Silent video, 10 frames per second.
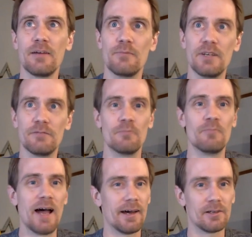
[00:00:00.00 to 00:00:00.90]
a bit of a
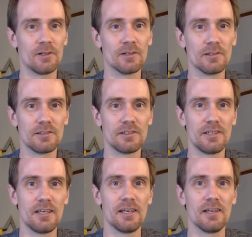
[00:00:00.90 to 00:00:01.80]
battle
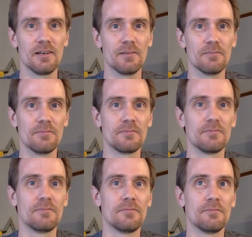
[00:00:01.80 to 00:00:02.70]
in
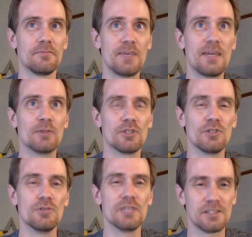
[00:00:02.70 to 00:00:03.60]
being able to
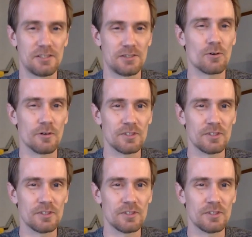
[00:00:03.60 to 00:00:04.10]
do this sort of